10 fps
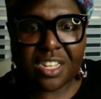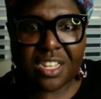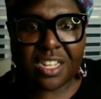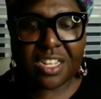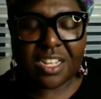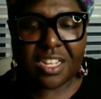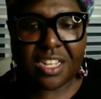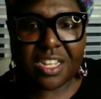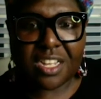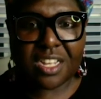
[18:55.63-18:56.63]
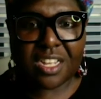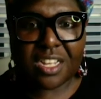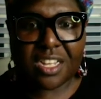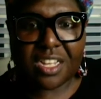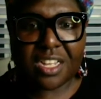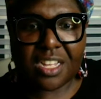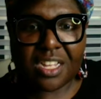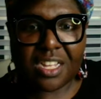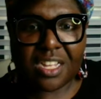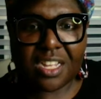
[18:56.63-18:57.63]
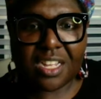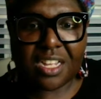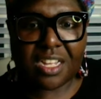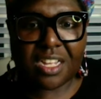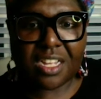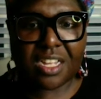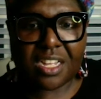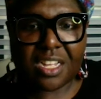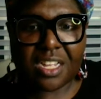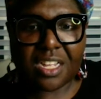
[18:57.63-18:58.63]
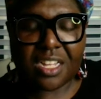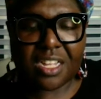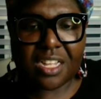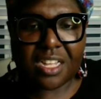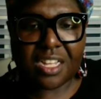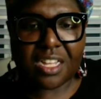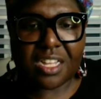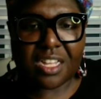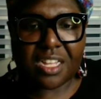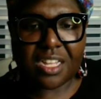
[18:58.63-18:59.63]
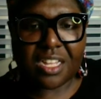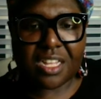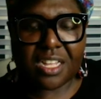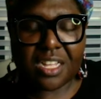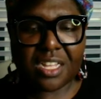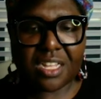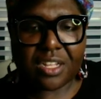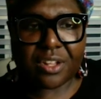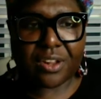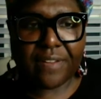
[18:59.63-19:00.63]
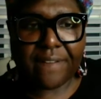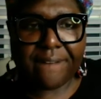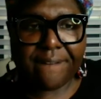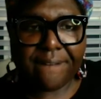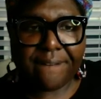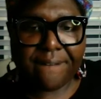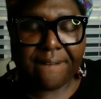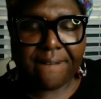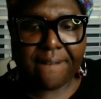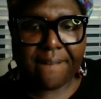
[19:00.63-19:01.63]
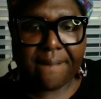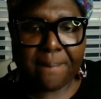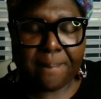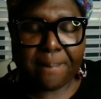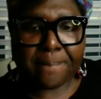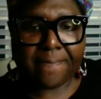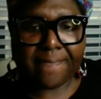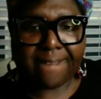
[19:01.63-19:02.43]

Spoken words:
This person isn't speaking.